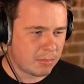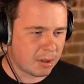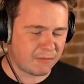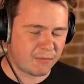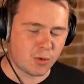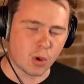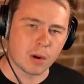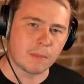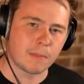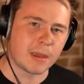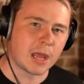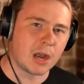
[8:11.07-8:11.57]
if
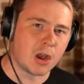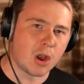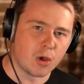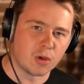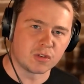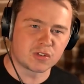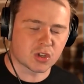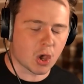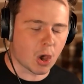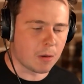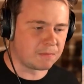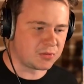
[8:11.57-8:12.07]
you want to be a
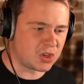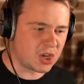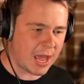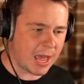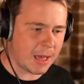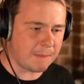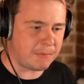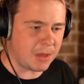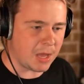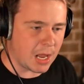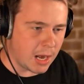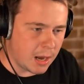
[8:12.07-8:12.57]
no-scope
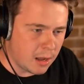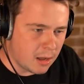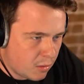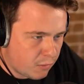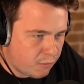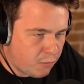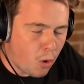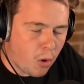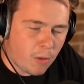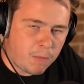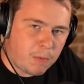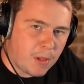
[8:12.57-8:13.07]
champion,
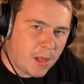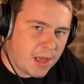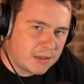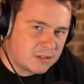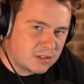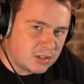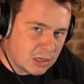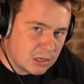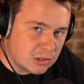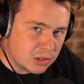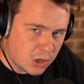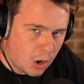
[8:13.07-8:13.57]
fourth
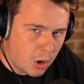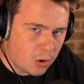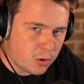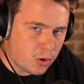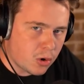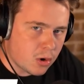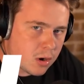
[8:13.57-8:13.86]
place is not good